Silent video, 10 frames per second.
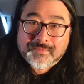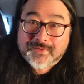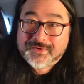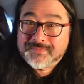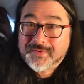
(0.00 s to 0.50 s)
Well,
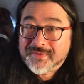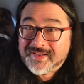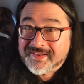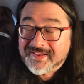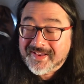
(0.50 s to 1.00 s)
good
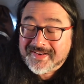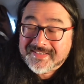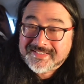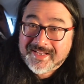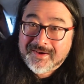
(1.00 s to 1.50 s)
morning, and it
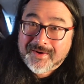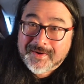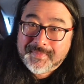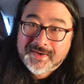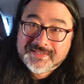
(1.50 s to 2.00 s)
is now
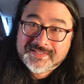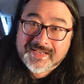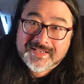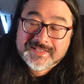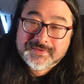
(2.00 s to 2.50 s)

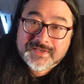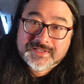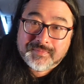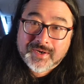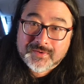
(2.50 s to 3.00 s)
10:30, so I
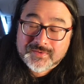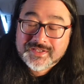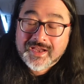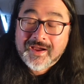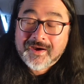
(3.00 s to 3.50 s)
suppose
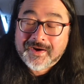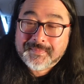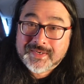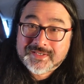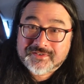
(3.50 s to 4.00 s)
I
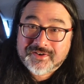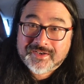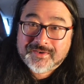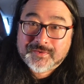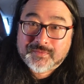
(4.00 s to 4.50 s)
best
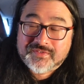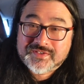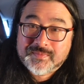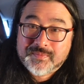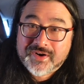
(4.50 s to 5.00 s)
crack on with
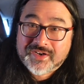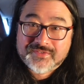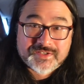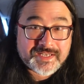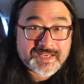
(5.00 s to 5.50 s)
some
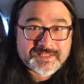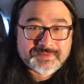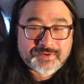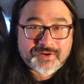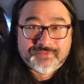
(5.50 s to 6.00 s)
breakfast and
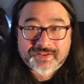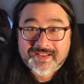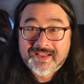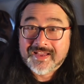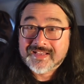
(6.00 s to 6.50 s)
some coffee.
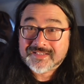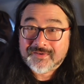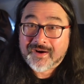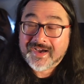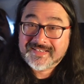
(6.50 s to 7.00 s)

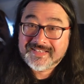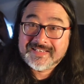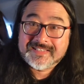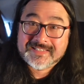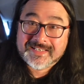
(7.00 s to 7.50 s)
So I
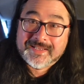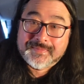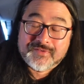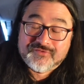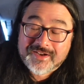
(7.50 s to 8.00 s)
did sleep
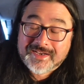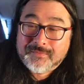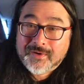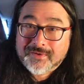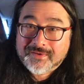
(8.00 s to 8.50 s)
really
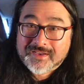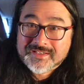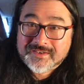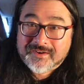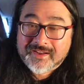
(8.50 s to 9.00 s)
well
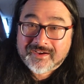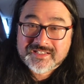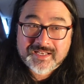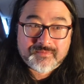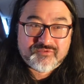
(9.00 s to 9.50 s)
last night. I
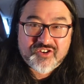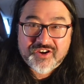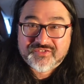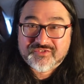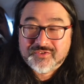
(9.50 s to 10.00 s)
slept
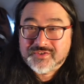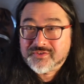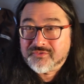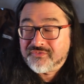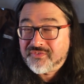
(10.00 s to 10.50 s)
right through
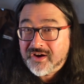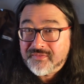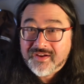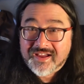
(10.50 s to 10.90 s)
till 5.